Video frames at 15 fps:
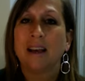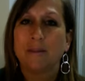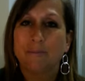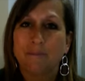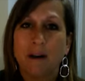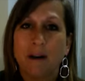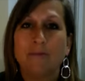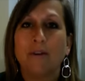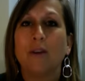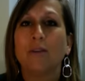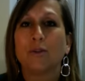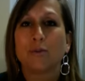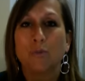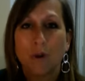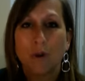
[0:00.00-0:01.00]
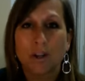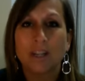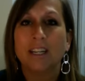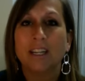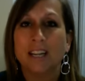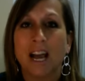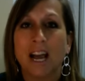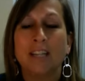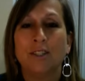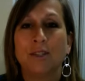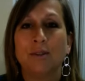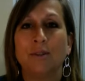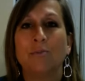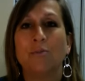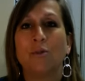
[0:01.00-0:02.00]
My Father's working and I
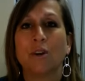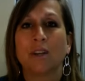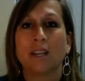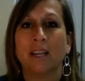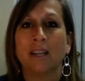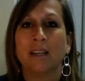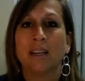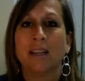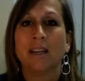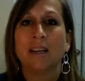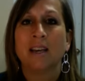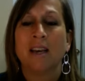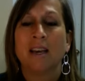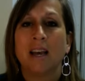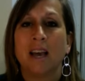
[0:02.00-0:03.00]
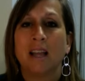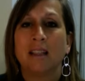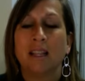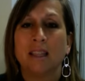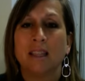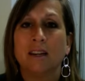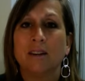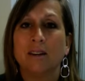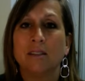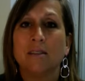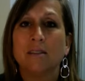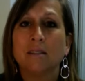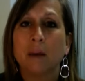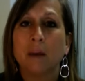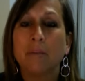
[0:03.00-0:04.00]
too am working, and that there is
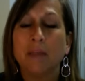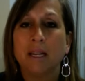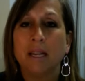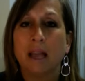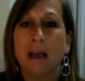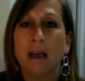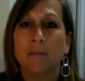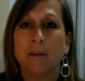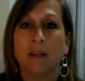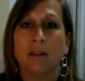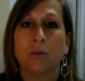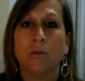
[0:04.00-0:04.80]
something happening in the